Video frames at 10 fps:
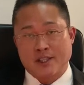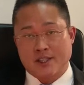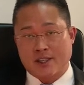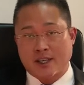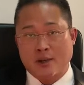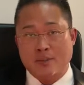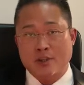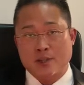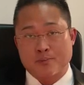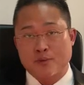The
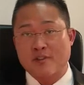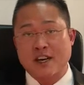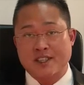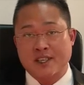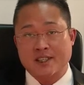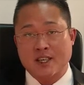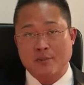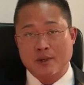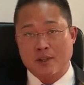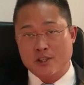table, the pro rata
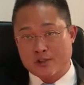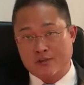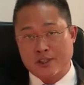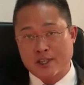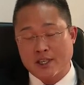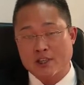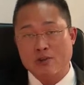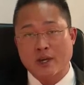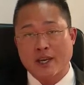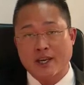table is over here.
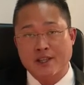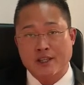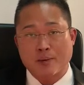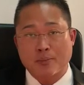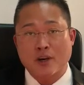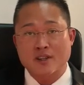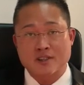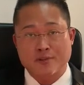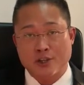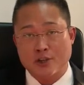You can pause
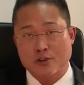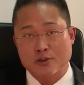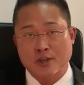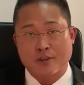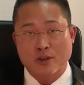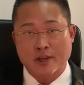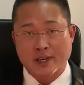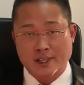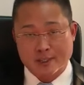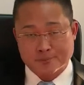the video to have a look
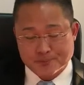at it.